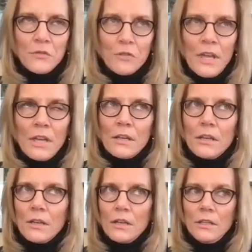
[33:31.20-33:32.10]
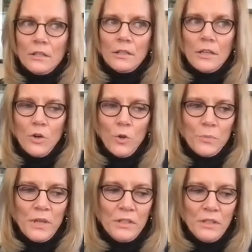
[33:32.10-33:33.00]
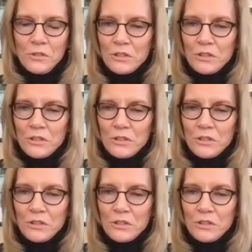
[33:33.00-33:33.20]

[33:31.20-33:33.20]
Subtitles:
you for that. I hope that in your